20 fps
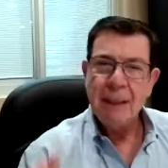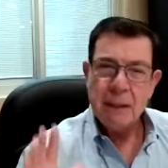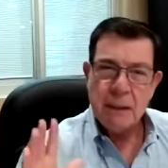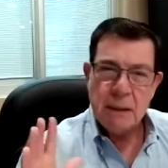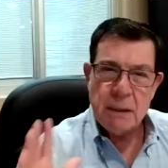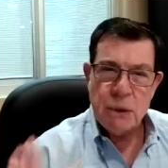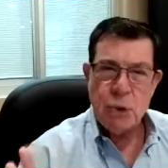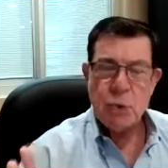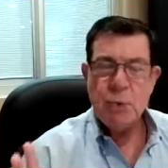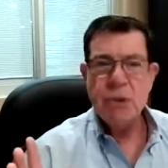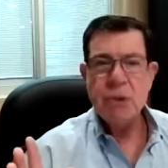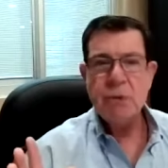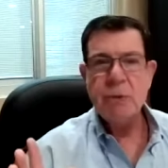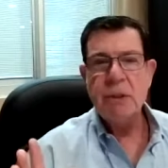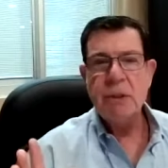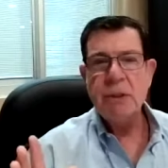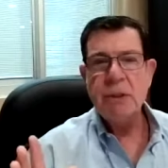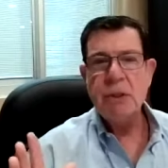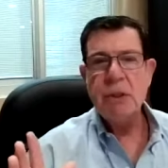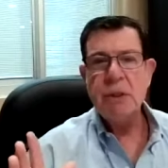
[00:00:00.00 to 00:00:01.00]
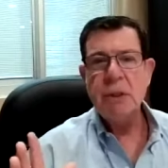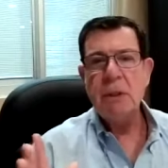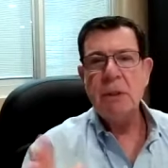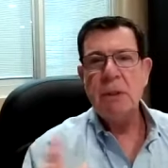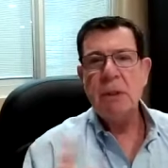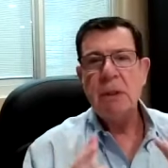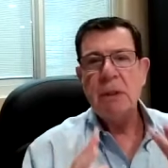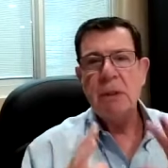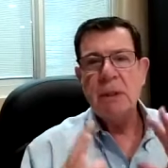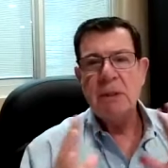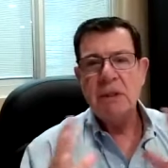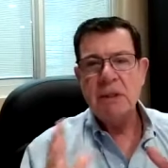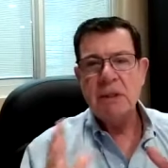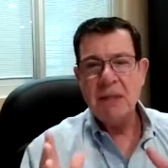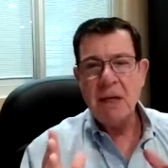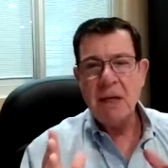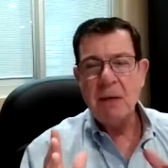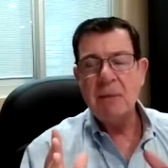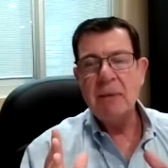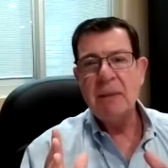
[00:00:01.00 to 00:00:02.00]
The Jewish tradition,
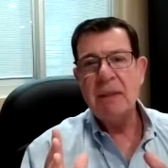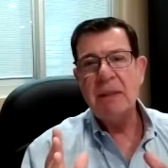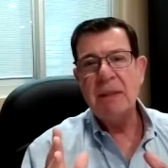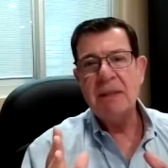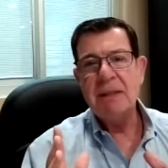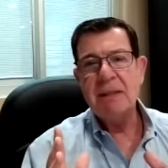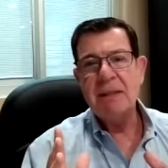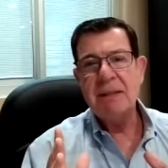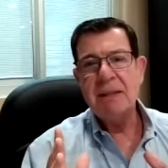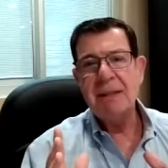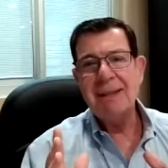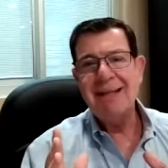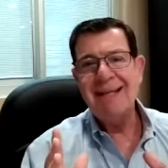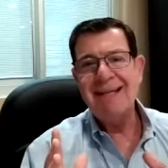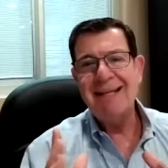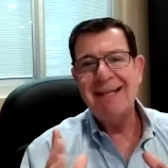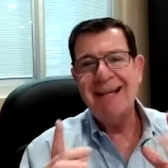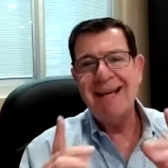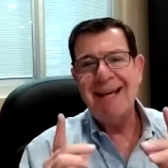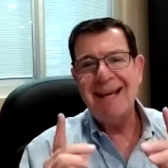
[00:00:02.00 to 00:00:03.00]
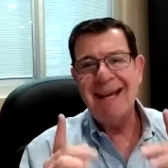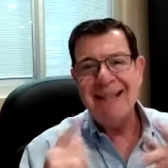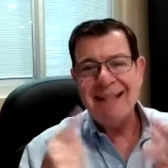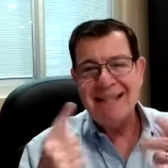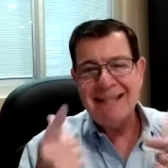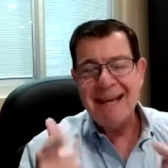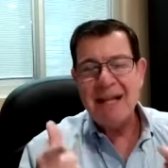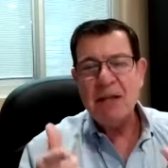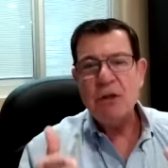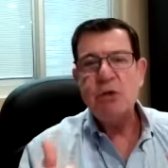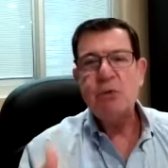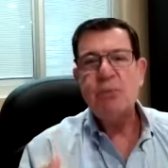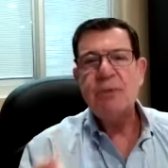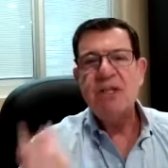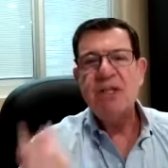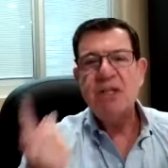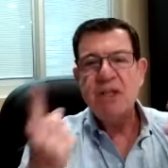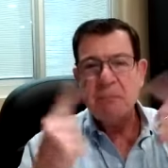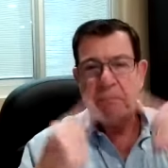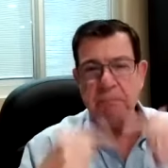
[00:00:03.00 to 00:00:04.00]
sacredness entails
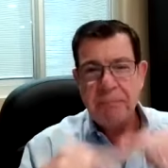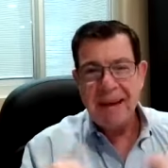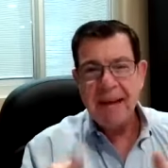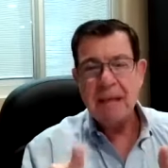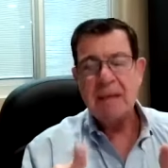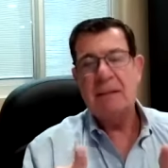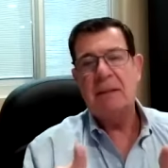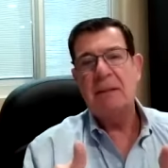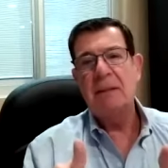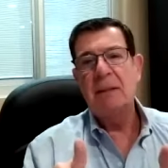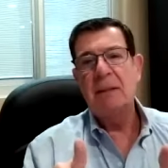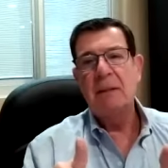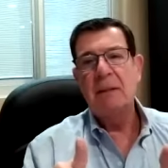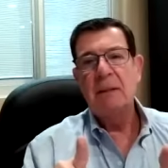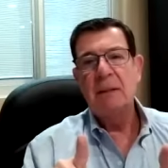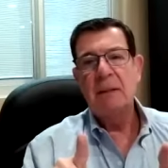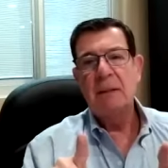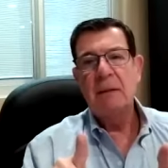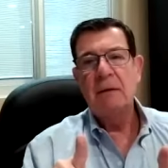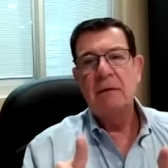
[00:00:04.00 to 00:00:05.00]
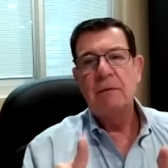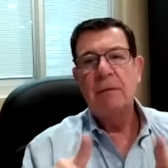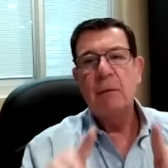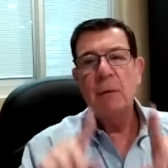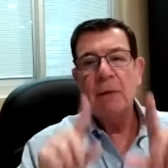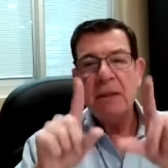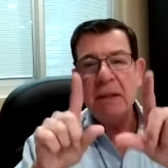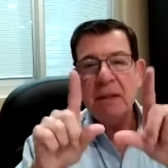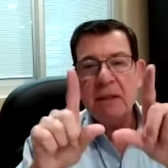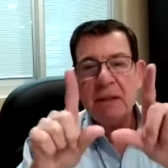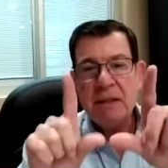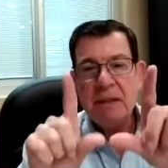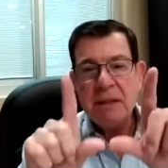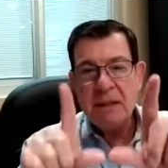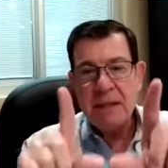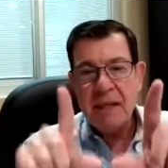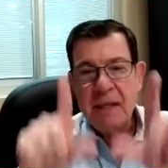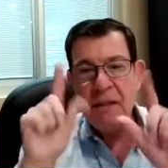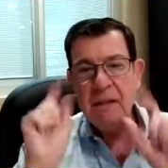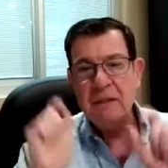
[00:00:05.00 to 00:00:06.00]
respect for the
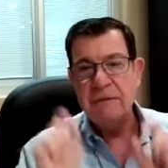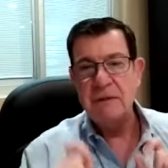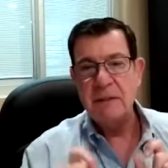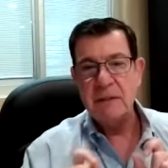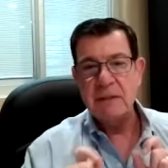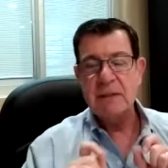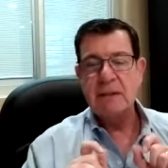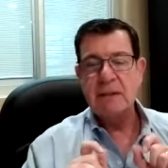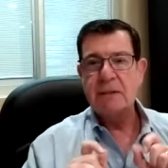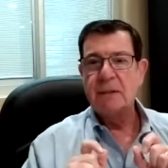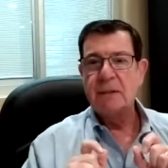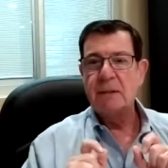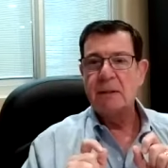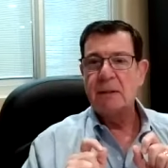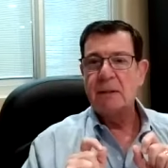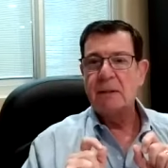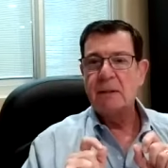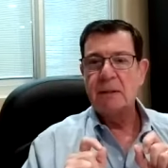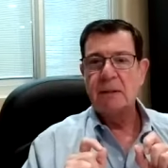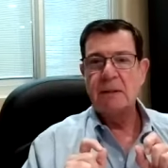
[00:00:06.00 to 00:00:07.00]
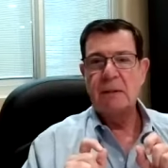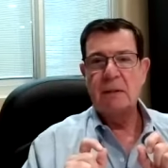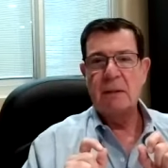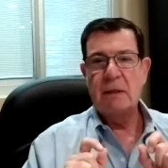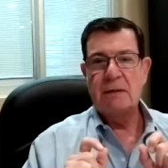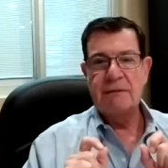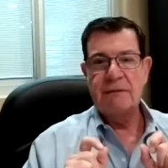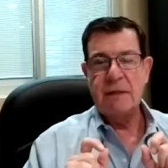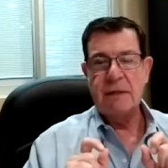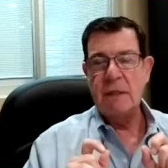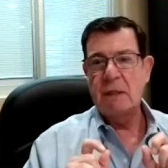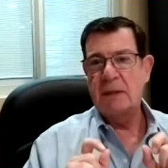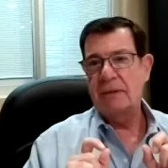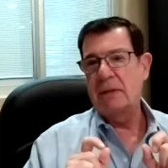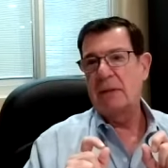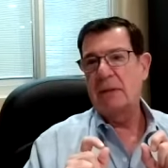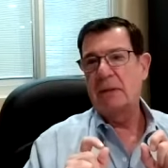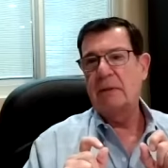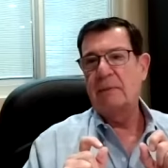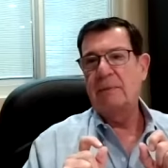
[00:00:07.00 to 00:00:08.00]
distinctiveness of the
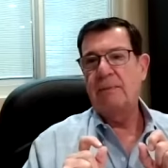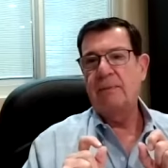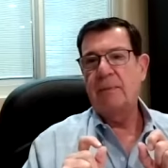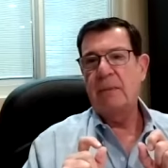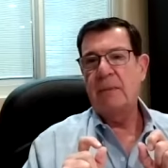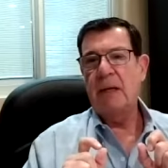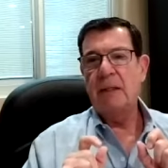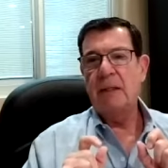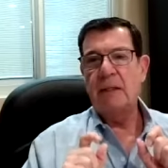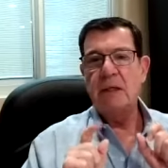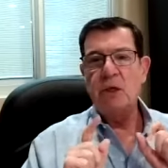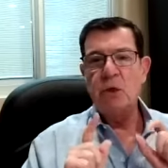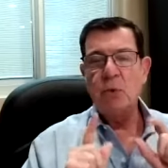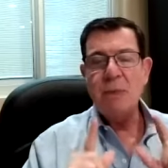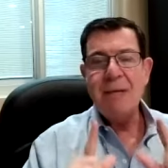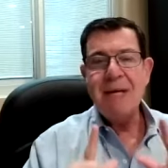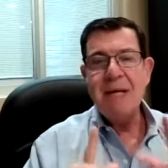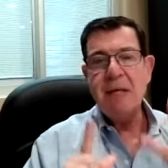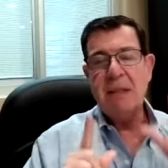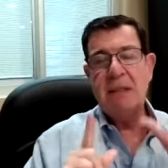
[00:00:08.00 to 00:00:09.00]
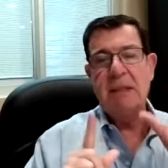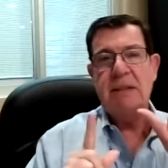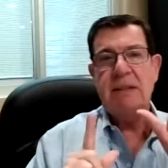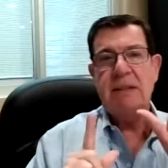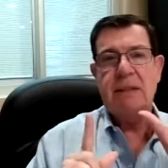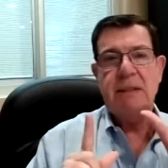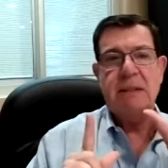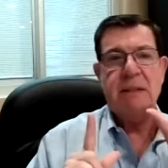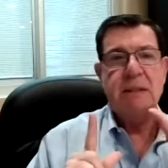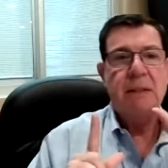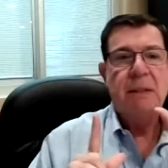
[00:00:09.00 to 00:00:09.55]
other and the uniqueness.